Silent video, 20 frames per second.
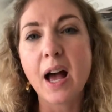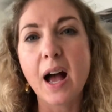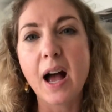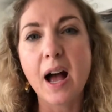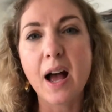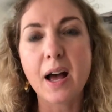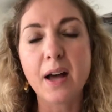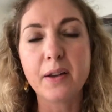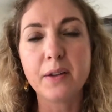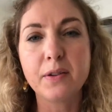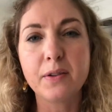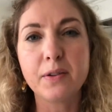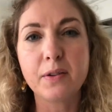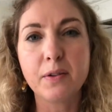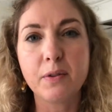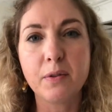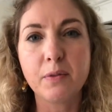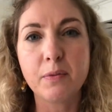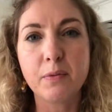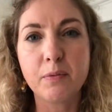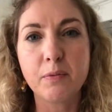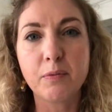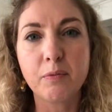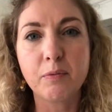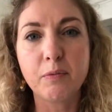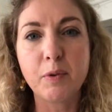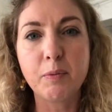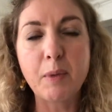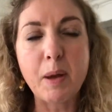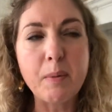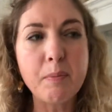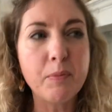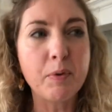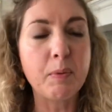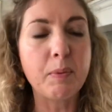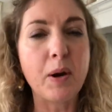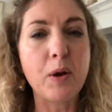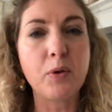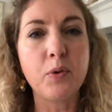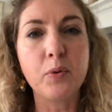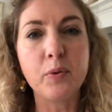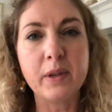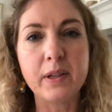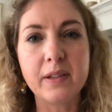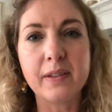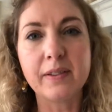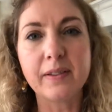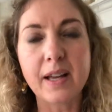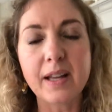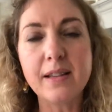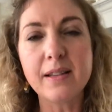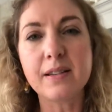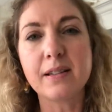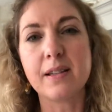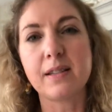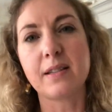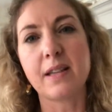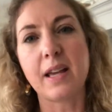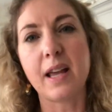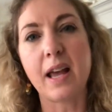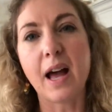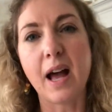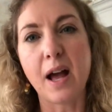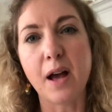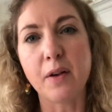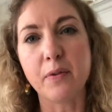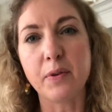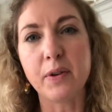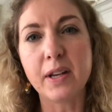and remember about all these senses they have.